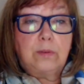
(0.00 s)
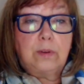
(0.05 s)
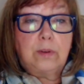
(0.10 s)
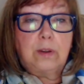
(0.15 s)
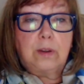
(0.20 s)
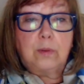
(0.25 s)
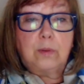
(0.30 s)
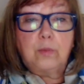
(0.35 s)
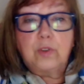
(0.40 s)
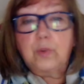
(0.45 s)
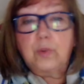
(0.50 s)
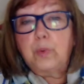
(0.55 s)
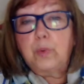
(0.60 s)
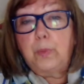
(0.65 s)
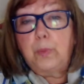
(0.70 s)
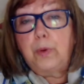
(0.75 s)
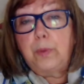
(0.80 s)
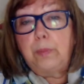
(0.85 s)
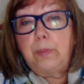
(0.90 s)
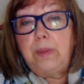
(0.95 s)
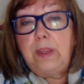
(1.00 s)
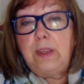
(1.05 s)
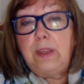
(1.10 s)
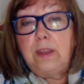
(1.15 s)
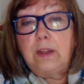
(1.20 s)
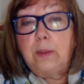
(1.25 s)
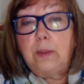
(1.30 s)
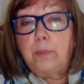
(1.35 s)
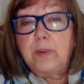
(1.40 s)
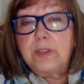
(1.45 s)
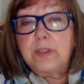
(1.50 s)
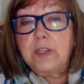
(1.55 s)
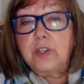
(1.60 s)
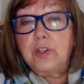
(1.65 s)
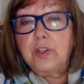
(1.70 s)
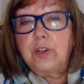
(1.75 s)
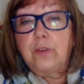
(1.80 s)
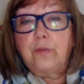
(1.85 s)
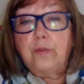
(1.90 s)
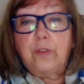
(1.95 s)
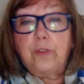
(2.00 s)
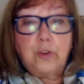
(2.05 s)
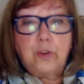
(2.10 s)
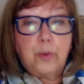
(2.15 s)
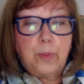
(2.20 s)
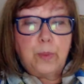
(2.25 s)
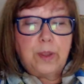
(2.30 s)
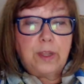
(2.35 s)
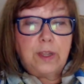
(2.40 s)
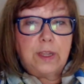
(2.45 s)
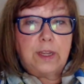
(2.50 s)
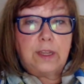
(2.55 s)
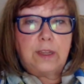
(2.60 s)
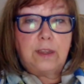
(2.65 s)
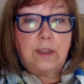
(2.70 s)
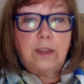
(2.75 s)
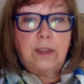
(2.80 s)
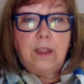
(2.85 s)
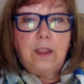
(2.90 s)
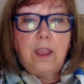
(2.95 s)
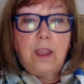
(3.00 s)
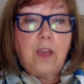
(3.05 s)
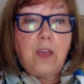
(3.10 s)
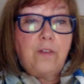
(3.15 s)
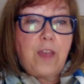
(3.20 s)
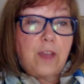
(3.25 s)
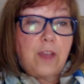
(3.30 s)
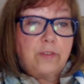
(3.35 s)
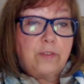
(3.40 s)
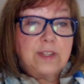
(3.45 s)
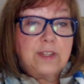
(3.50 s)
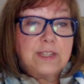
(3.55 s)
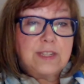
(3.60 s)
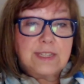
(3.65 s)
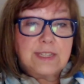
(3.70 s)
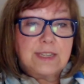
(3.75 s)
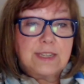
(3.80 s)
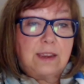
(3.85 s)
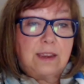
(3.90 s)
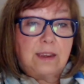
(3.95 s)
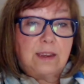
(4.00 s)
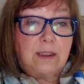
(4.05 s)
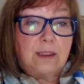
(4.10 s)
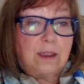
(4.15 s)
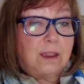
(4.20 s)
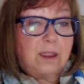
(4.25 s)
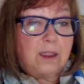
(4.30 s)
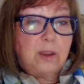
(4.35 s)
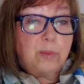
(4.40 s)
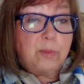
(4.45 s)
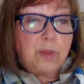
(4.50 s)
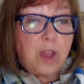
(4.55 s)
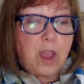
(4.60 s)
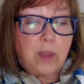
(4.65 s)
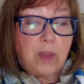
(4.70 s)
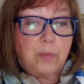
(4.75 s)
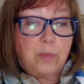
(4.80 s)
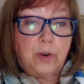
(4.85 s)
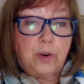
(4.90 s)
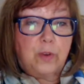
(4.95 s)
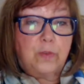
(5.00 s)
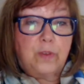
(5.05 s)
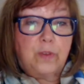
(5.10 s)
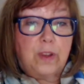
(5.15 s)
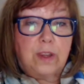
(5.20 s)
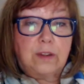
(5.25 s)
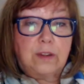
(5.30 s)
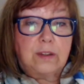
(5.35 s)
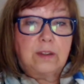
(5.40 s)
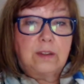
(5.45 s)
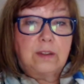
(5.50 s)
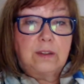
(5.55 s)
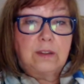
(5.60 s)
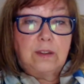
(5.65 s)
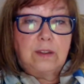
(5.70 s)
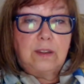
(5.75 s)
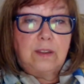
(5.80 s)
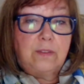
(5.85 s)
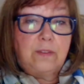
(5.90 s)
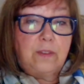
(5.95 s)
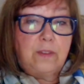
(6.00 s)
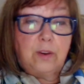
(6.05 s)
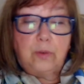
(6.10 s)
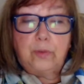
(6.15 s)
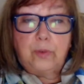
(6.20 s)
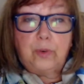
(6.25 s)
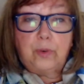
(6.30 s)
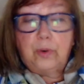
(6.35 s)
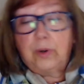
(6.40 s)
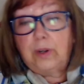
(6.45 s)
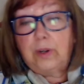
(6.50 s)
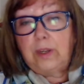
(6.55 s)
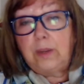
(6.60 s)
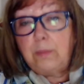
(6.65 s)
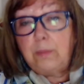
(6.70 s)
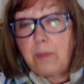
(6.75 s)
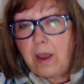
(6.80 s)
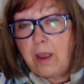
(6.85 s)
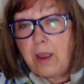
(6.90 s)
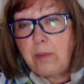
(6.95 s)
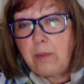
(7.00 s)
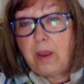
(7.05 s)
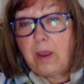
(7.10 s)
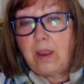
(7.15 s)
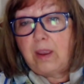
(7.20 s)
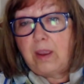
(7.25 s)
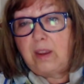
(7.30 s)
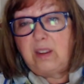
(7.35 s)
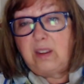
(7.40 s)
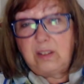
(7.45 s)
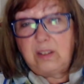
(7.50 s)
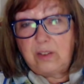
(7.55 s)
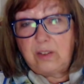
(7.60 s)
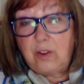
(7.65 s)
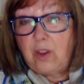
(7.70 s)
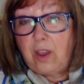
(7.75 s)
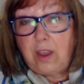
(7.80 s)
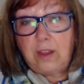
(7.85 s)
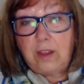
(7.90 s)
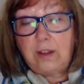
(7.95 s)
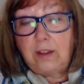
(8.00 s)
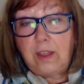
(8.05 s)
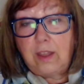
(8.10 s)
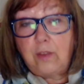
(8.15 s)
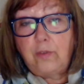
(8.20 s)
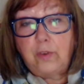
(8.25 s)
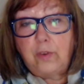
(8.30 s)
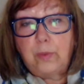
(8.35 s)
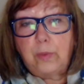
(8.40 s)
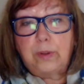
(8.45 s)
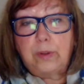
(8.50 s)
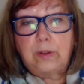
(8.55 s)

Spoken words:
which would put me in a position of vulnerability, of having to say, I am not perfect, and therefore, in my mind, not lovable.